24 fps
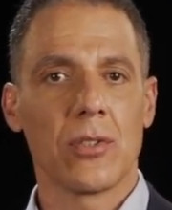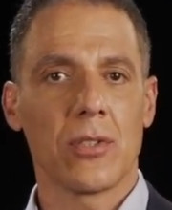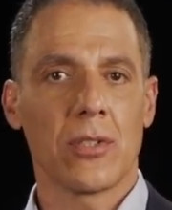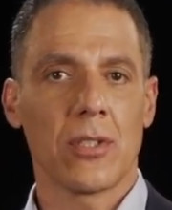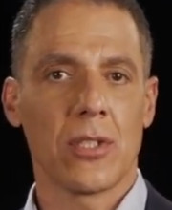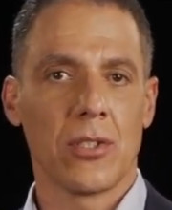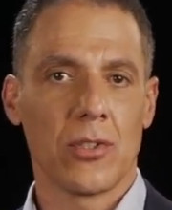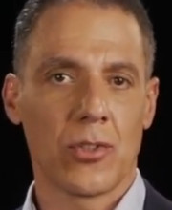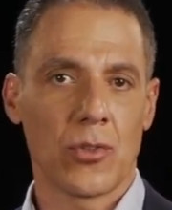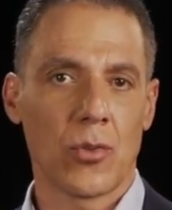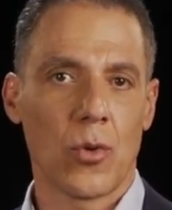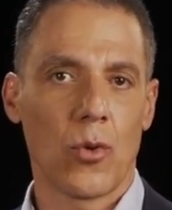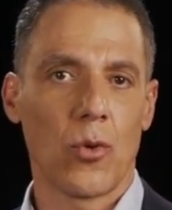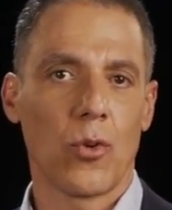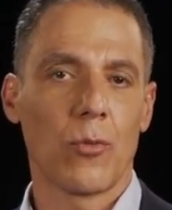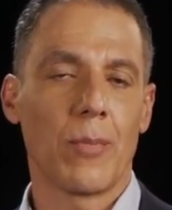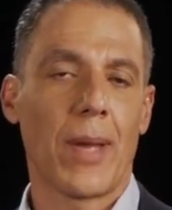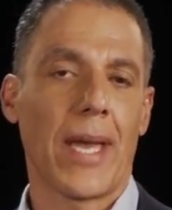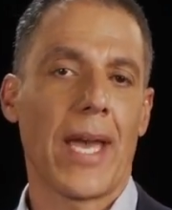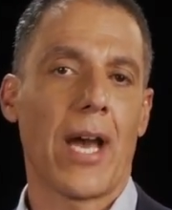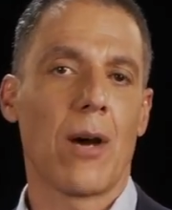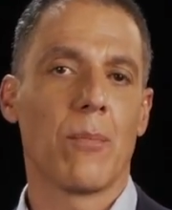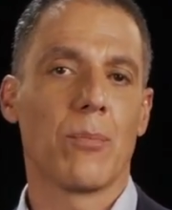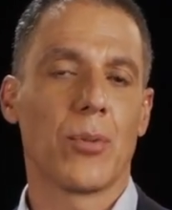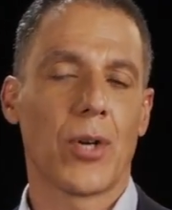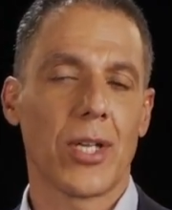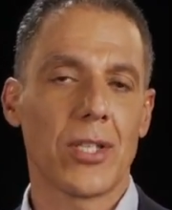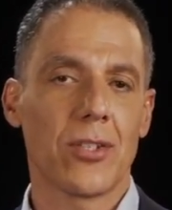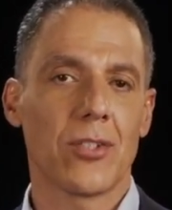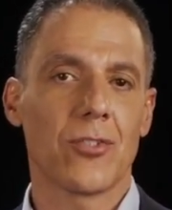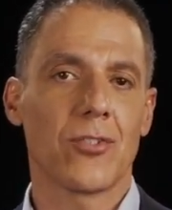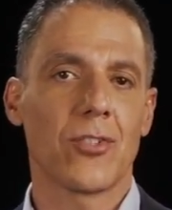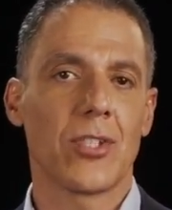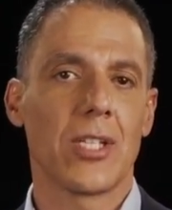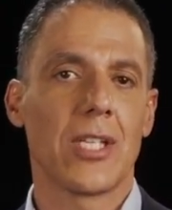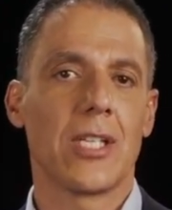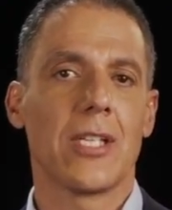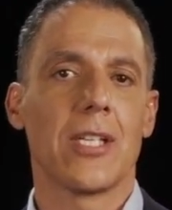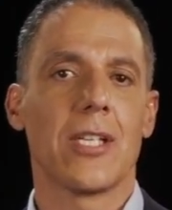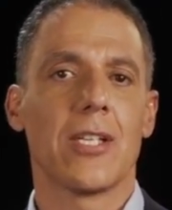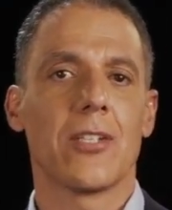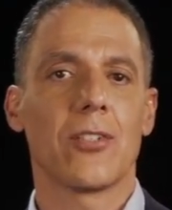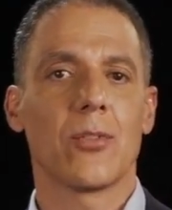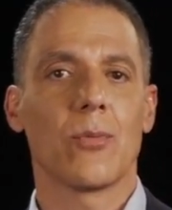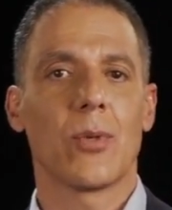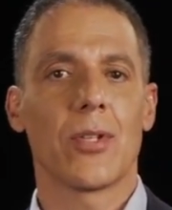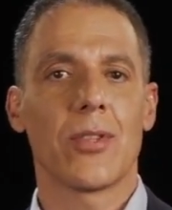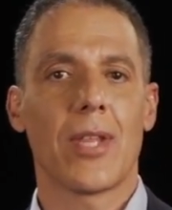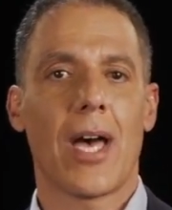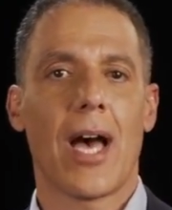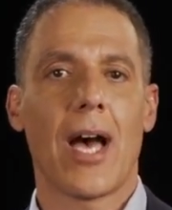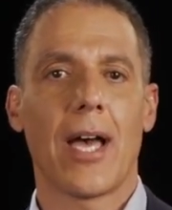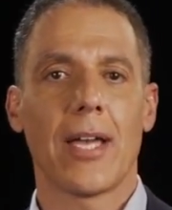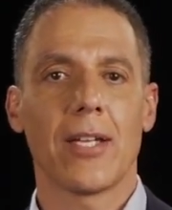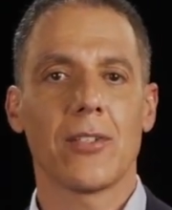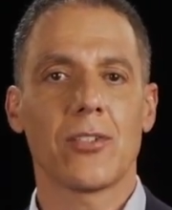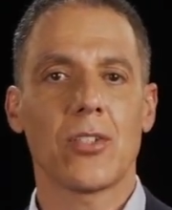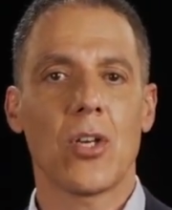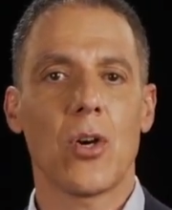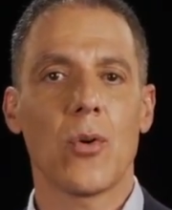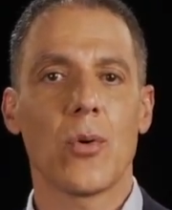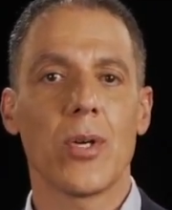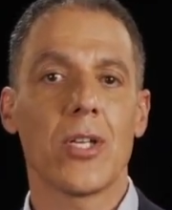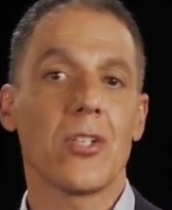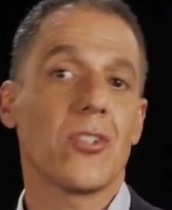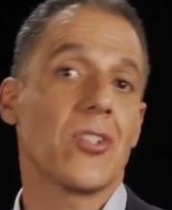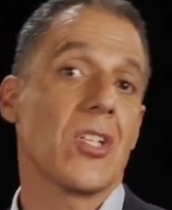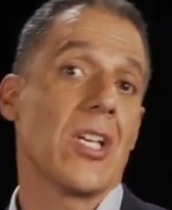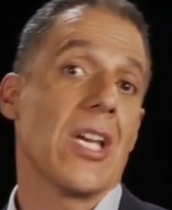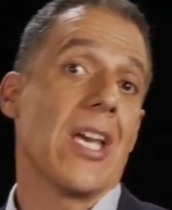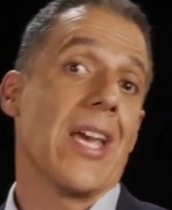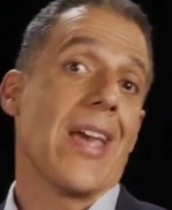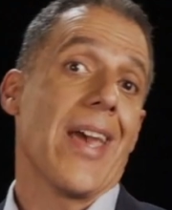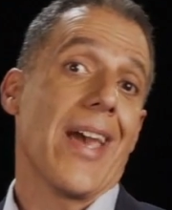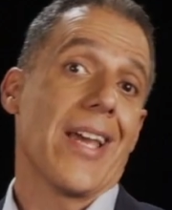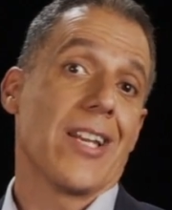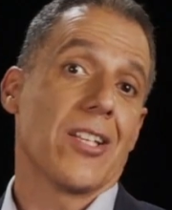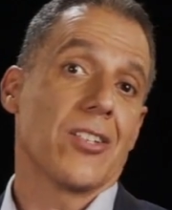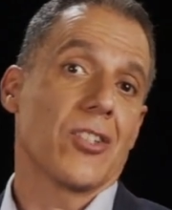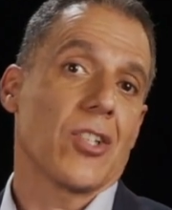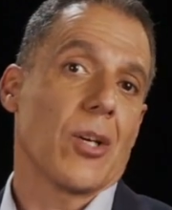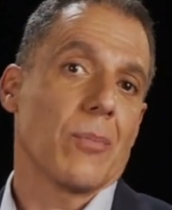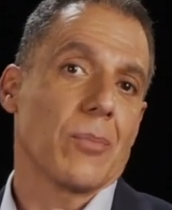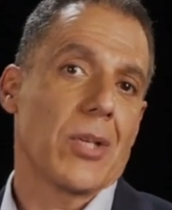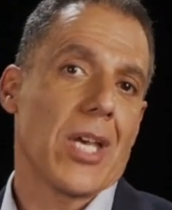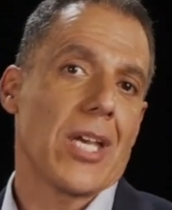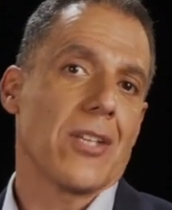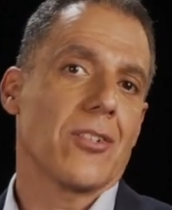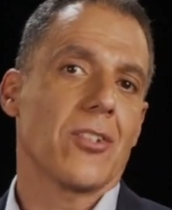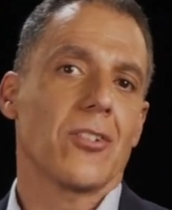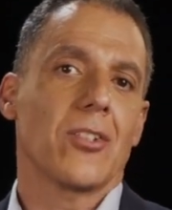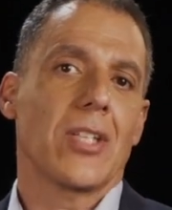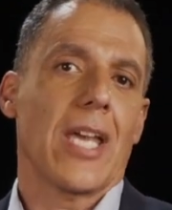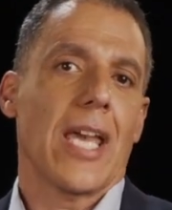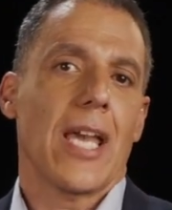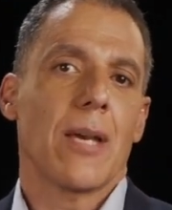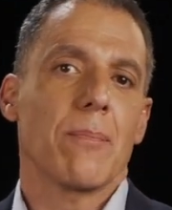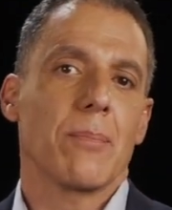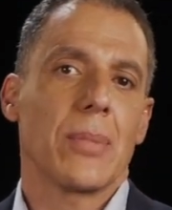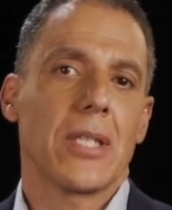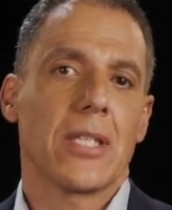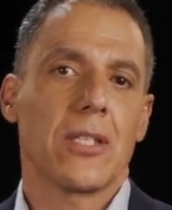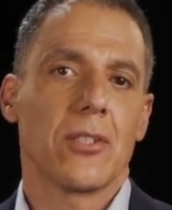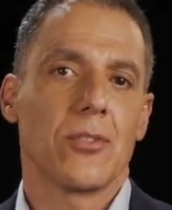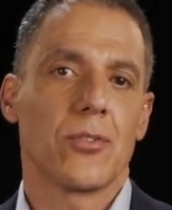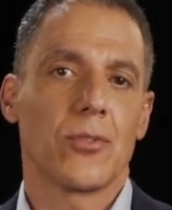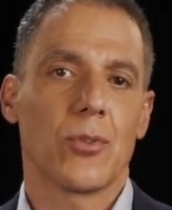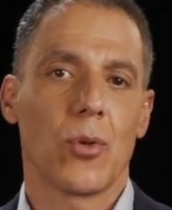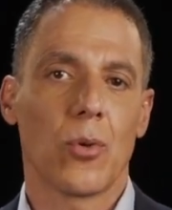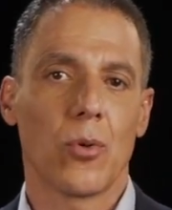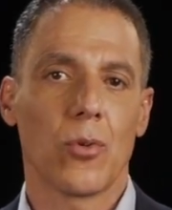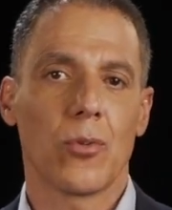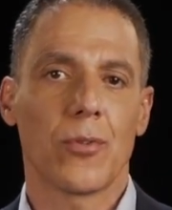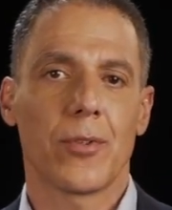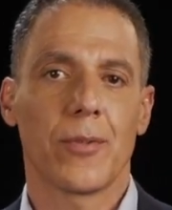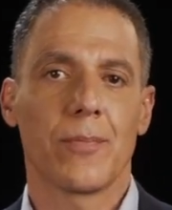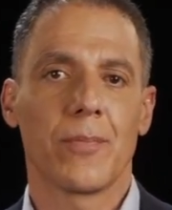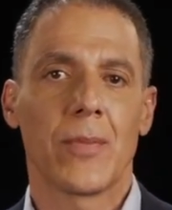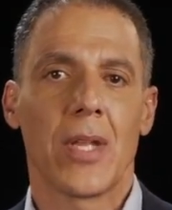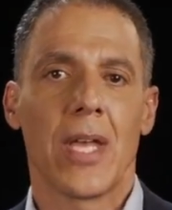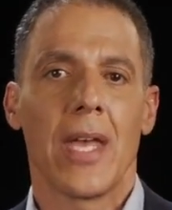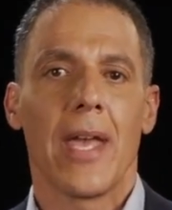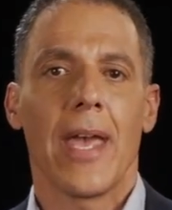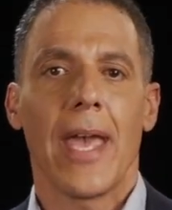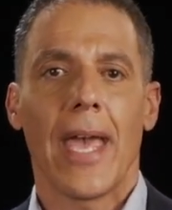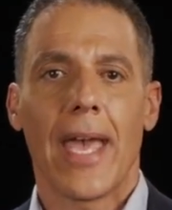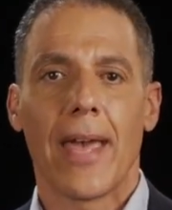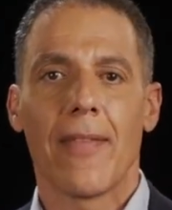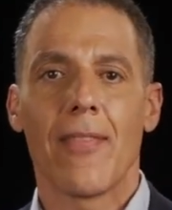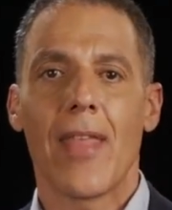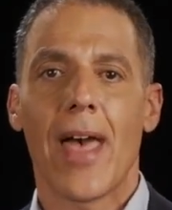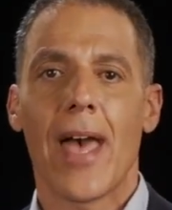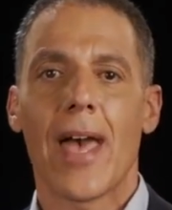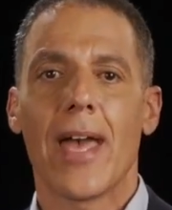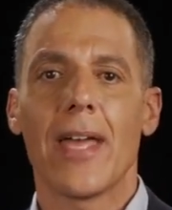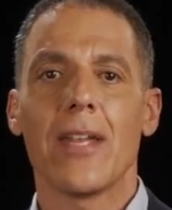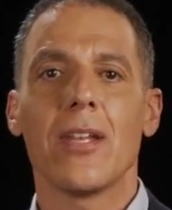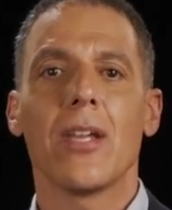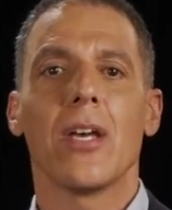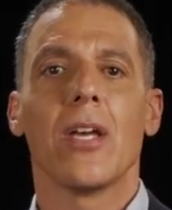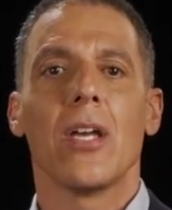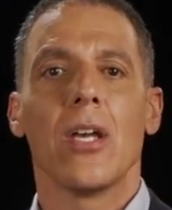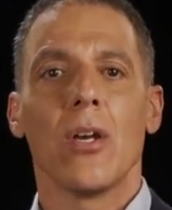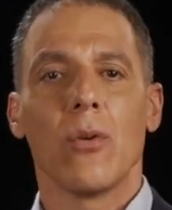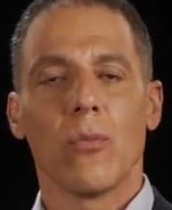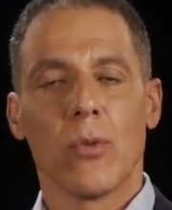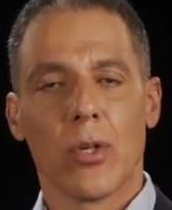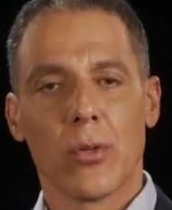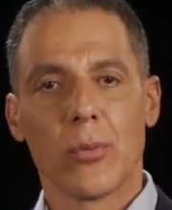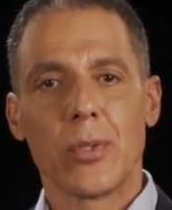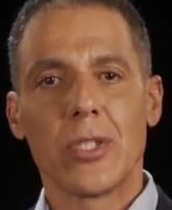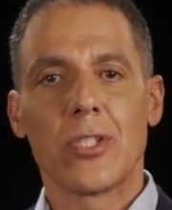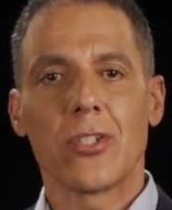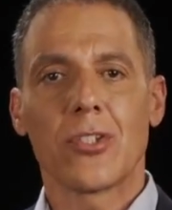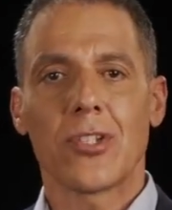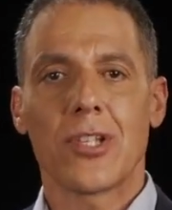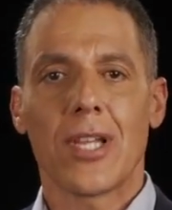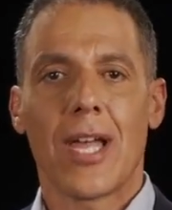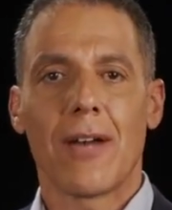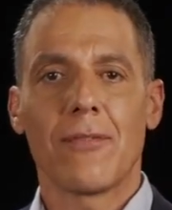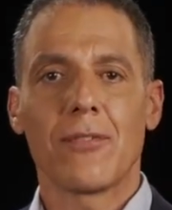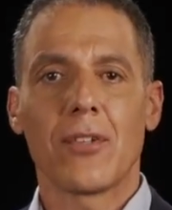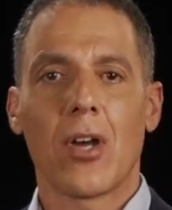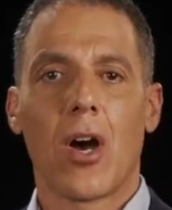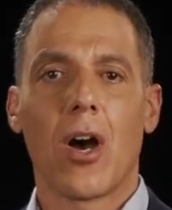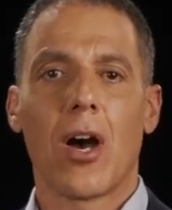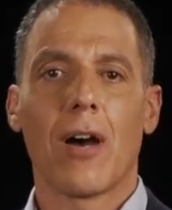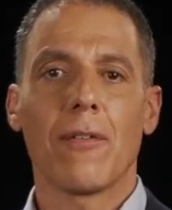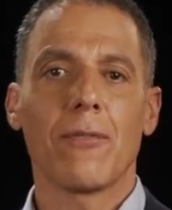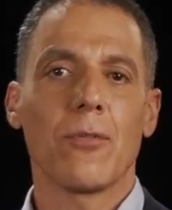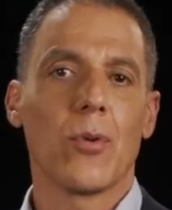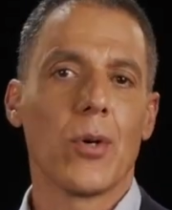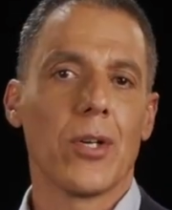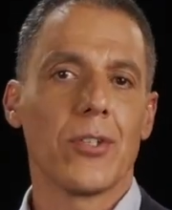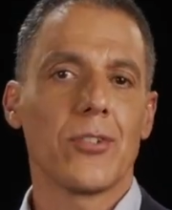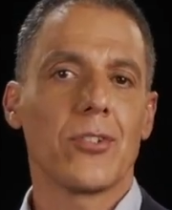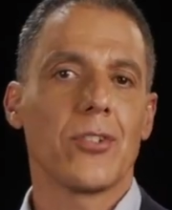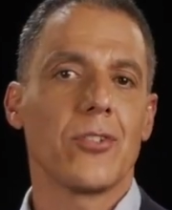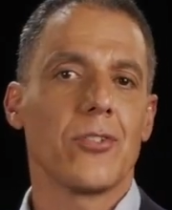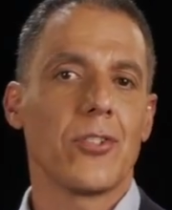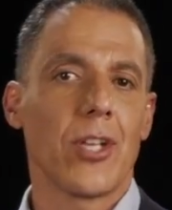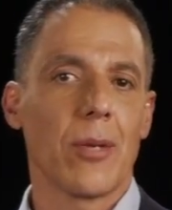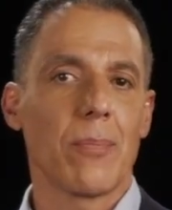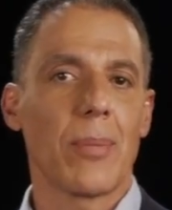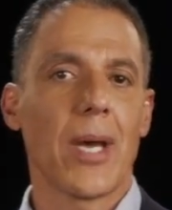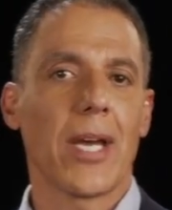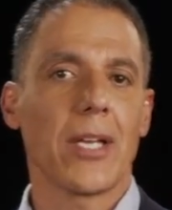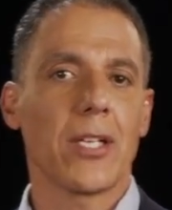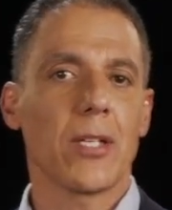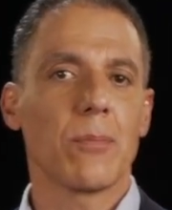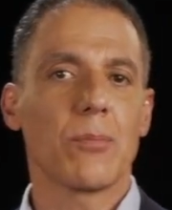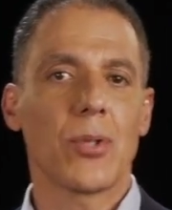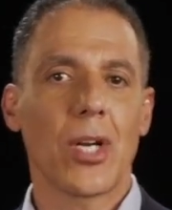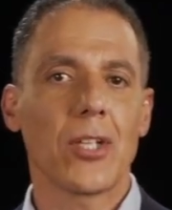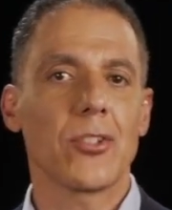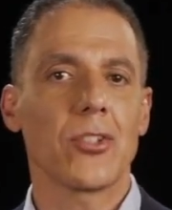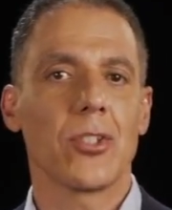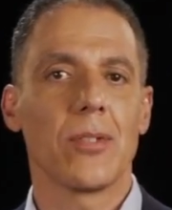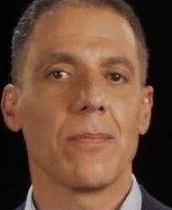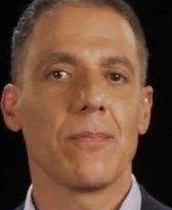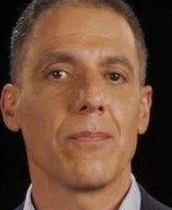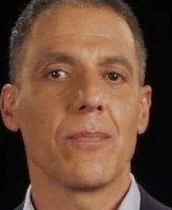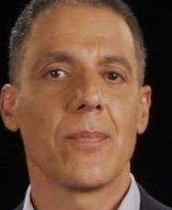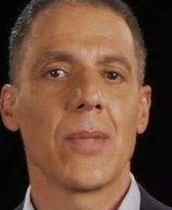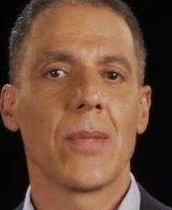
controlled by how bright the scene is and what the ISO is, and in some cases can't be controlled. And then where we just left off was JPEG compression,